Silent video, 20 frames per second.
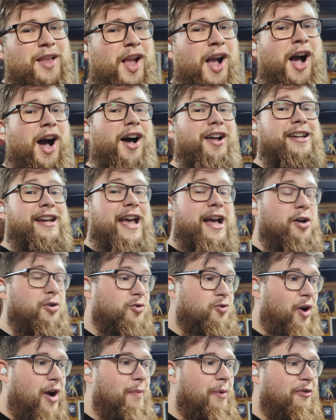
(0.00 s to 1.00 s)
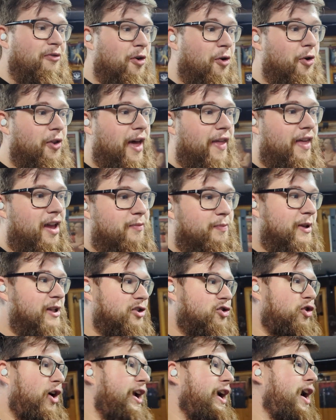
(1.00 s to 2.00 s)
RDLs right before that. They've been
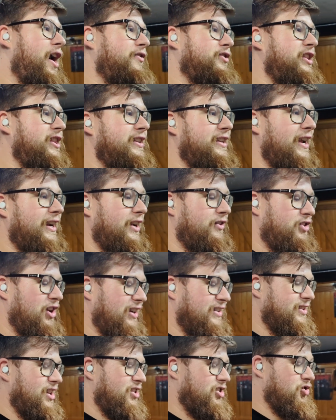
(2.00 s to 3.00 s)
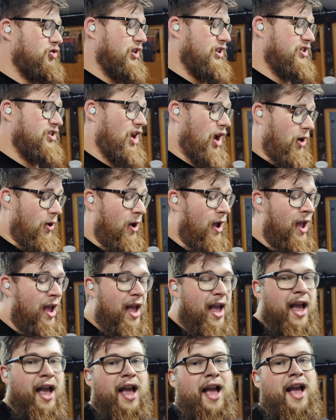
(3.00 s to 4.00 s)
straight after the deadlift accessory. So
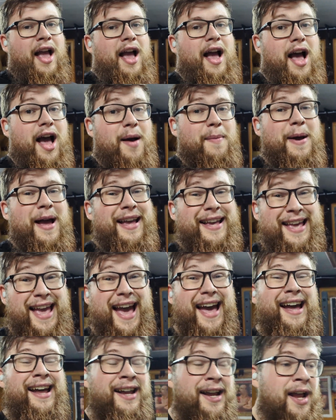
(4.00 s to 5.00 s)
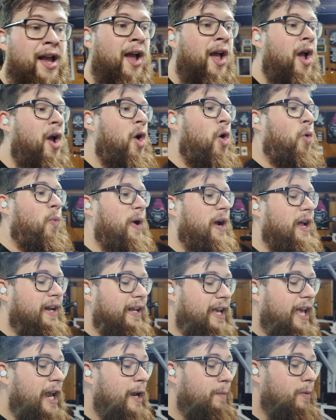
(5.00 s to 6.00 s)
yeah, we're going
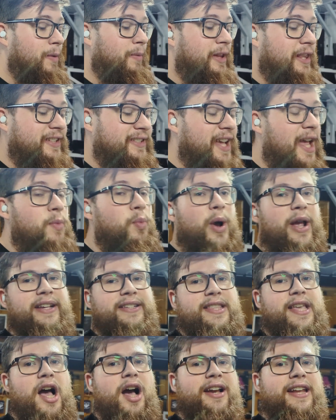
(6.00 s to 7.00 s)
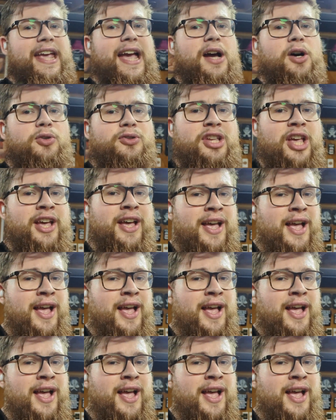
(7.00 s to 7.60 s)
to keep them at the same weight as the RDLs,